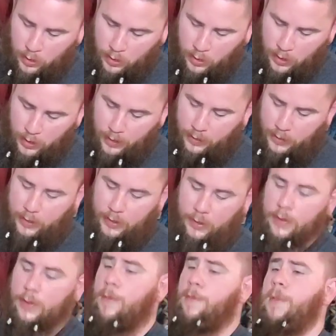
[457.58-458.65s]
And it
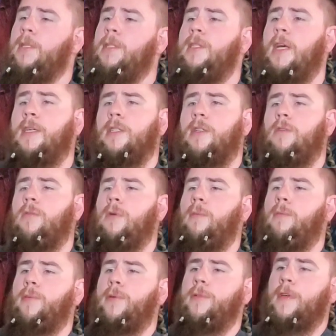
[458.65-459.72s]
seals up in this nice little
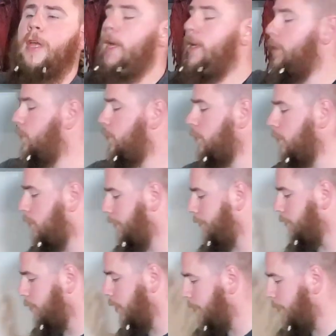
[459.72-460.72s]
rubber-proof case, so you don't have to worry